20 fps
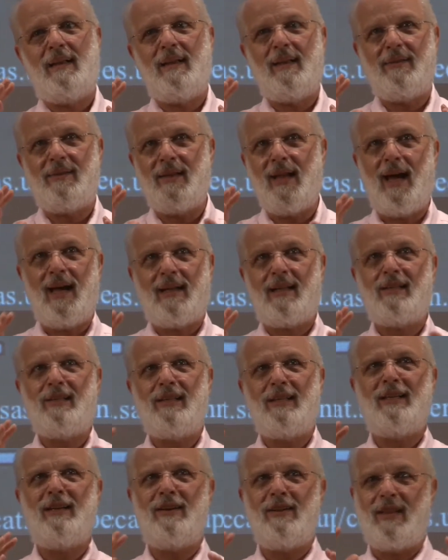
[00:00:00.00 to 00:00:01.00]
it's not
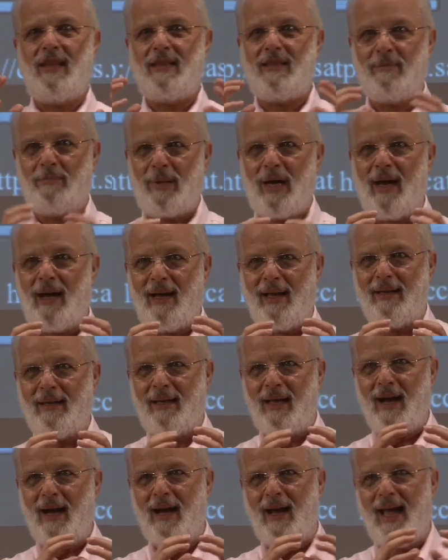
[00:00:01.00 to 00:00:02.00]
clear that the Ba and
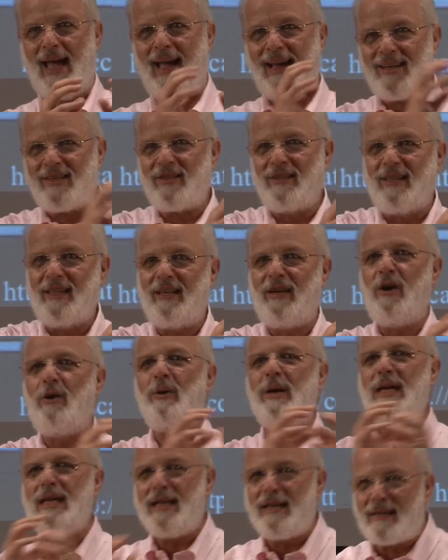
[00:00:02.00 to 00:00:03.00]
Ka actually go
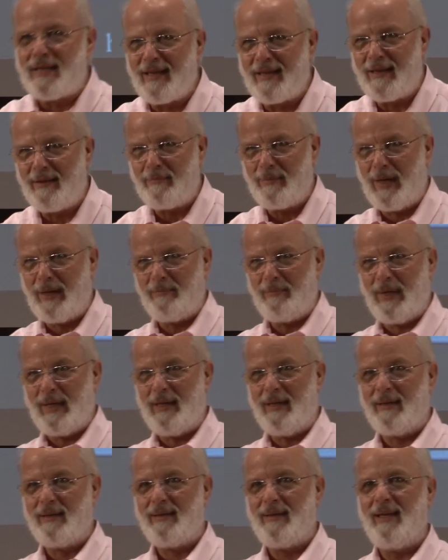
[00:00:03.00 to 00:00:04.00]
into the mummy.